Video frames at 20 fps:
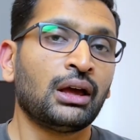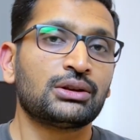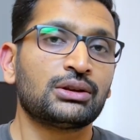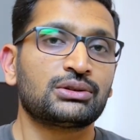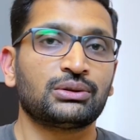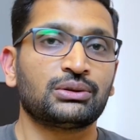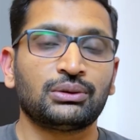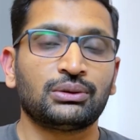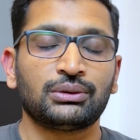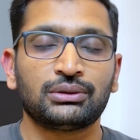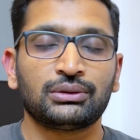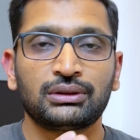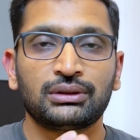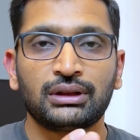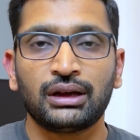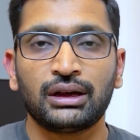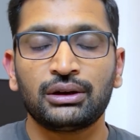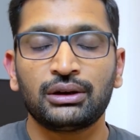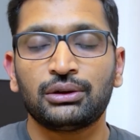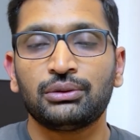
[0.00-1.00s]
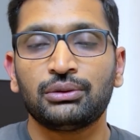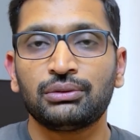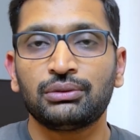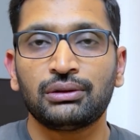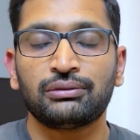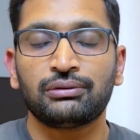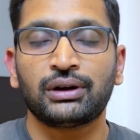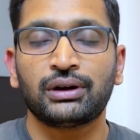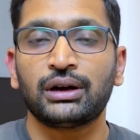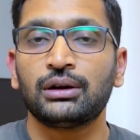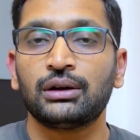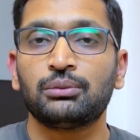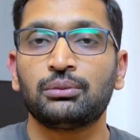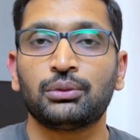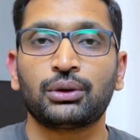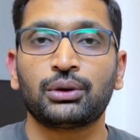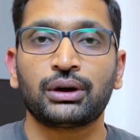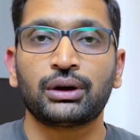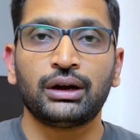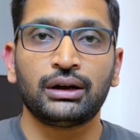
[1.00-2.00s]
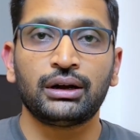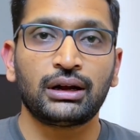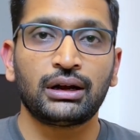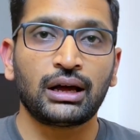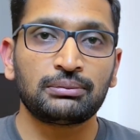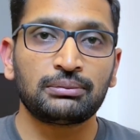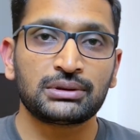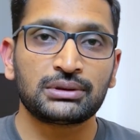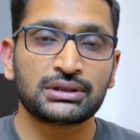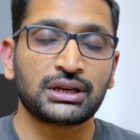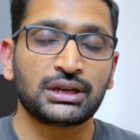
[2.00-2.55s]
So there you will find a more in-depth